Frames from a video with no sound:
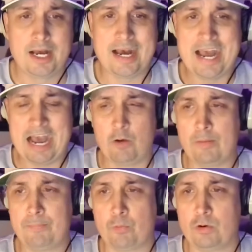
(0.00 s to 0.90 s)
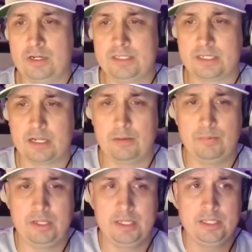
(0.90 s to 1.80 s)
How important is it going to
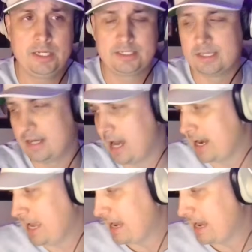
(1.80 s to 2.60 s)
be to not